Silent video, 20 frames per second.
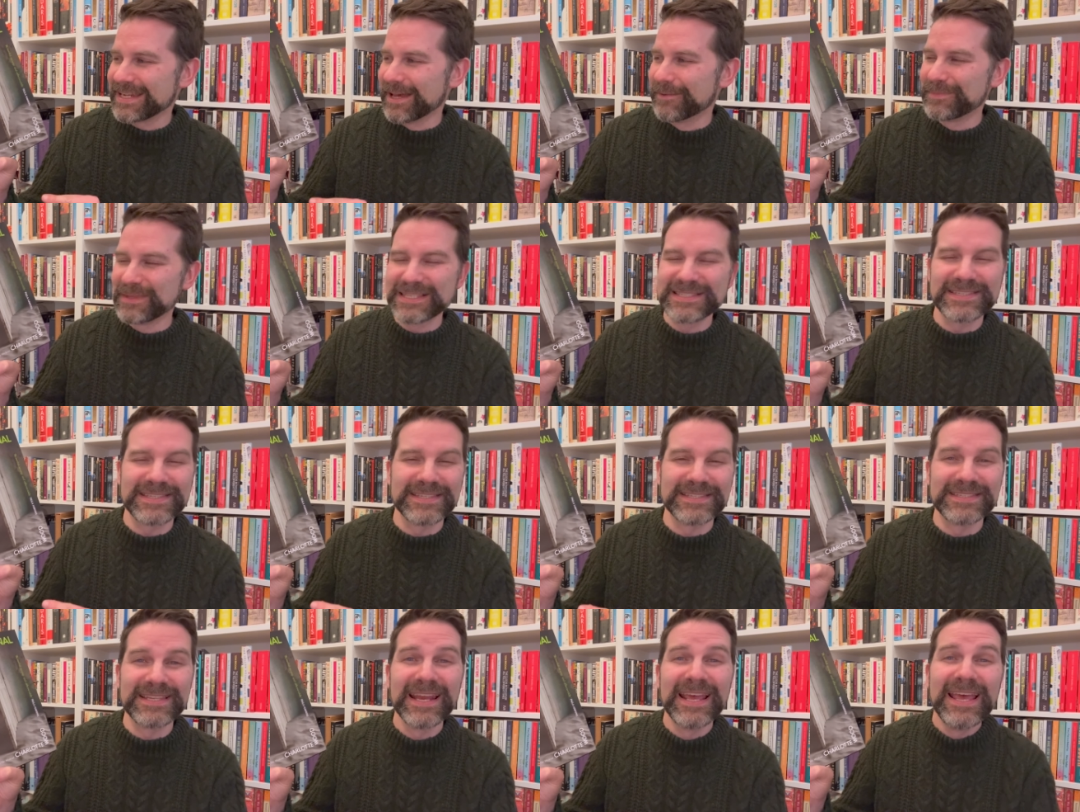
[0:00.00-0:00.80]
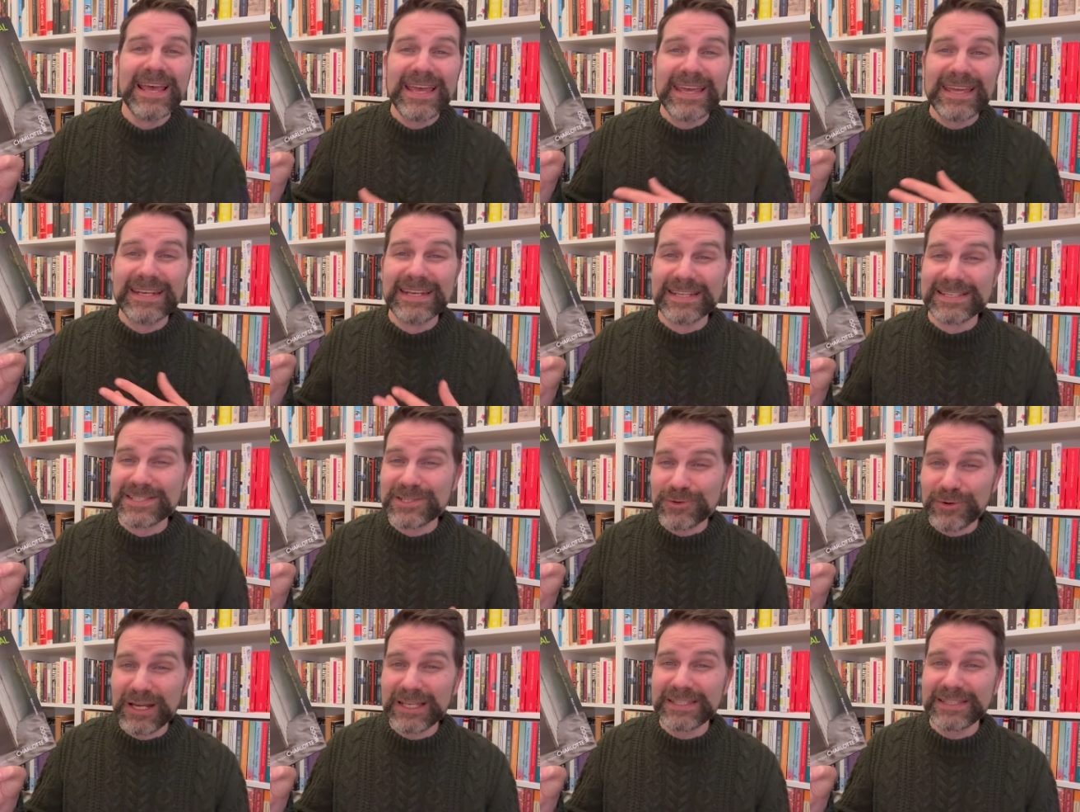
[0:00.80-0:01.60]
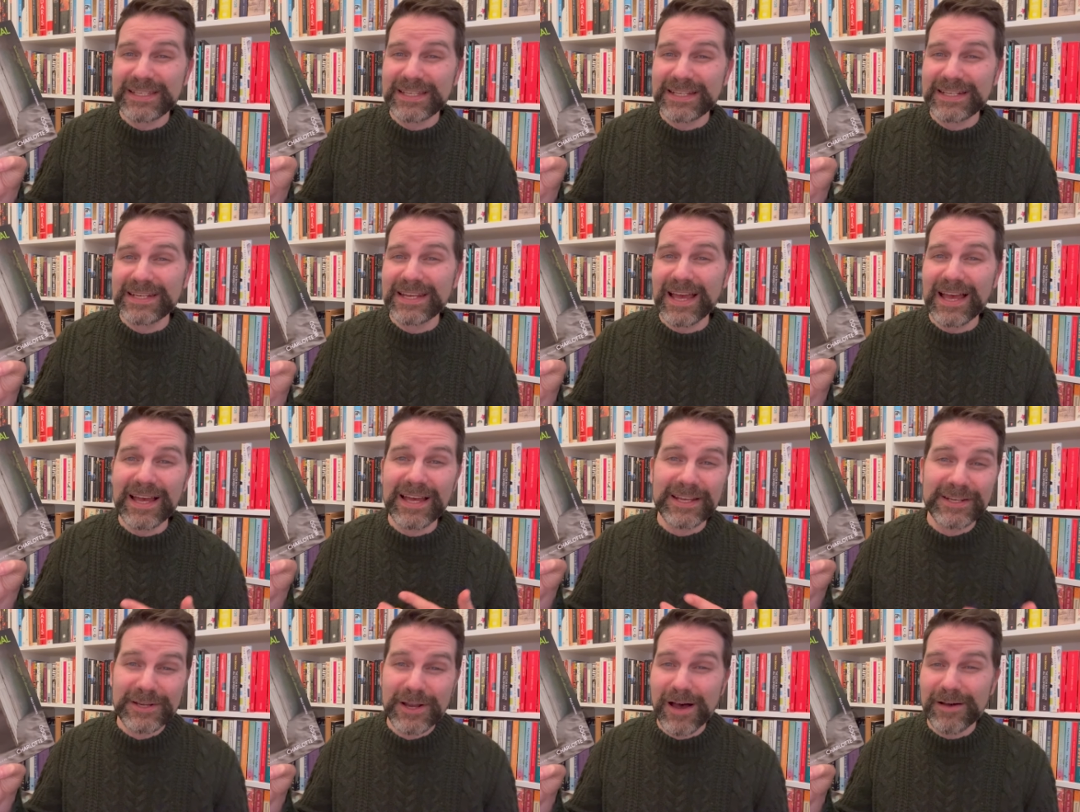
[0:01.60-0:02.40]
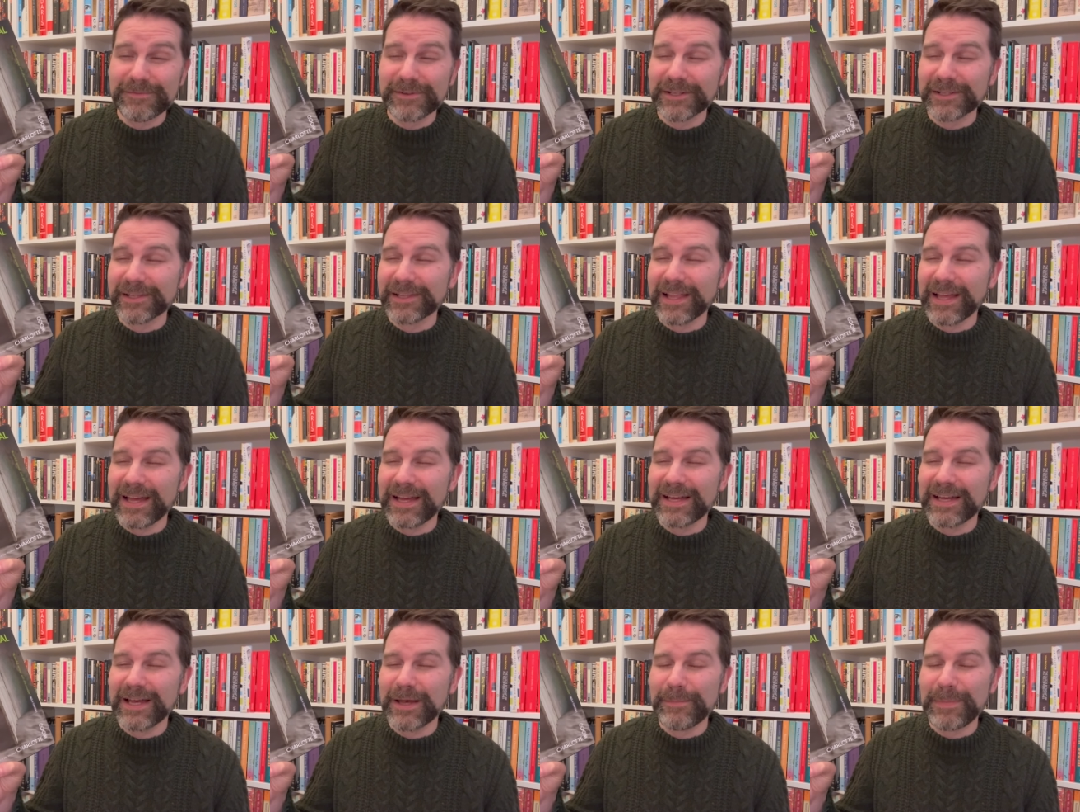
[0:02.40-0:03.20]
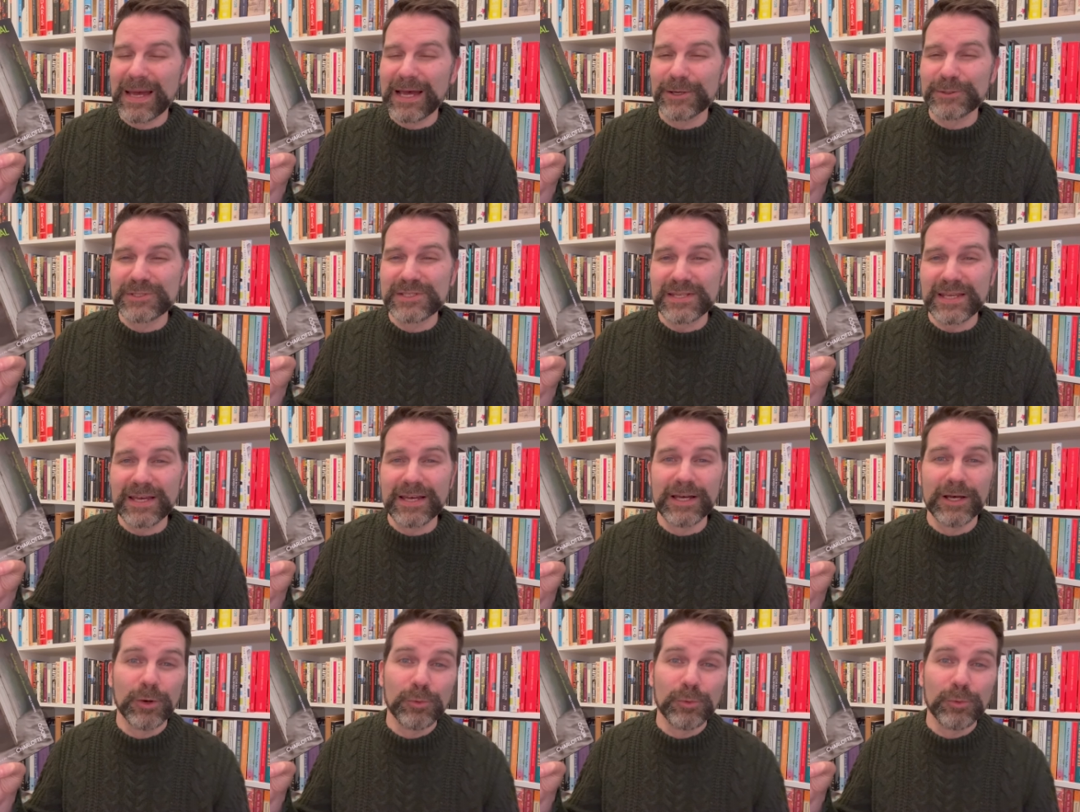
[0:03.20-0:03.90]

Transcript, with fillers: Um, this is an Australian uh, novel uh, about uh,